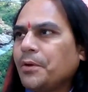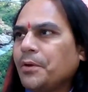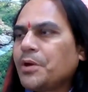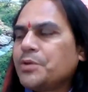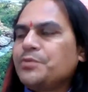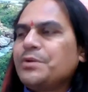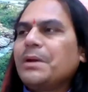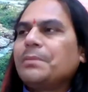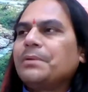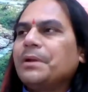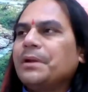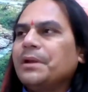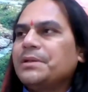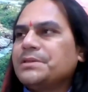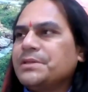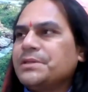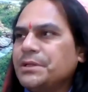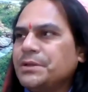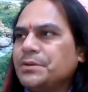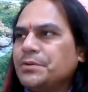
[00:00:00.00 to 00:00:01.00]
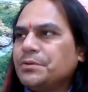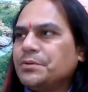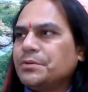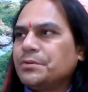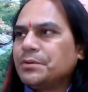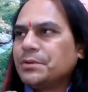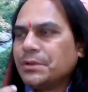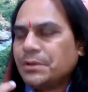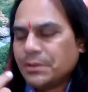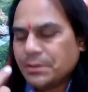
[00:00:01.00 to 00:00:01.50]
Because we have tendency
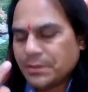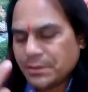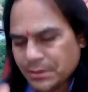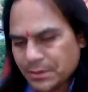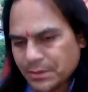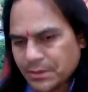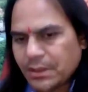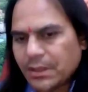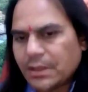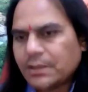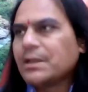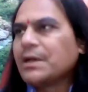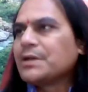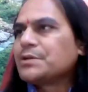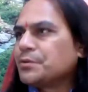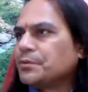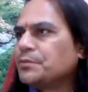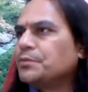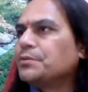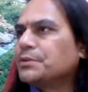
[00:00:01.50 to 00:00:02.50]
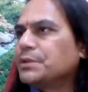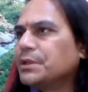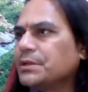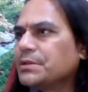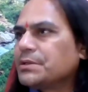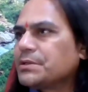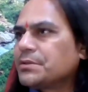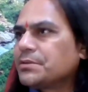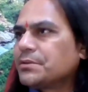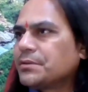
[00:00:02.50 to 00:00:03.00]
to attach to good
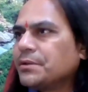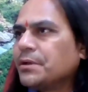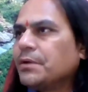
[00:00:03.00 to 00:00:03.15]
things.